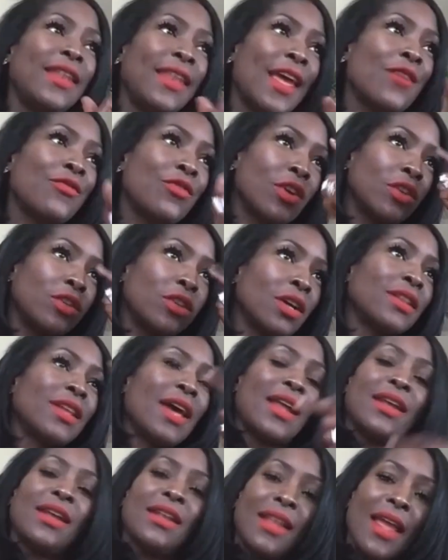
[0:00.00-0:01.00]
never looked
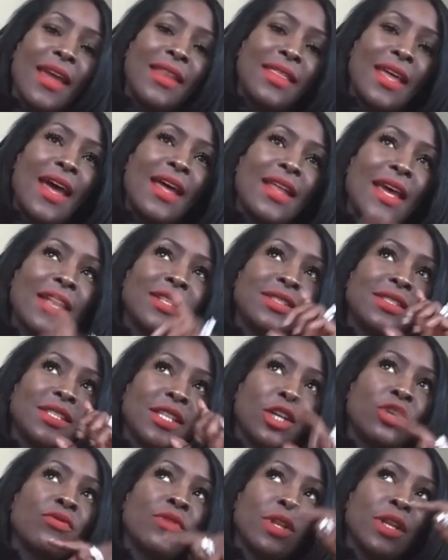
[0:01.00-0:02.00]
at it like that. It's
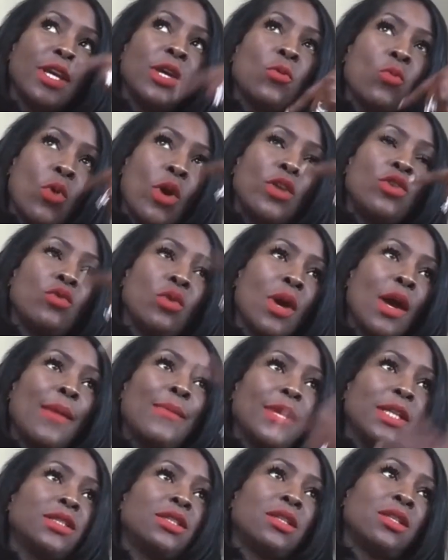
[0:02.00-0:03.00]
literally when you come
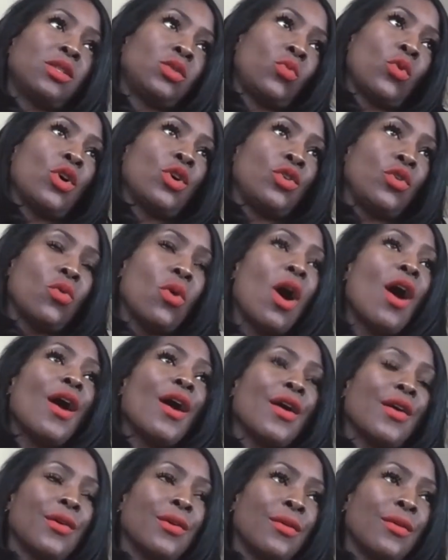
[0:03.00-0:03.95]
into this world, you are.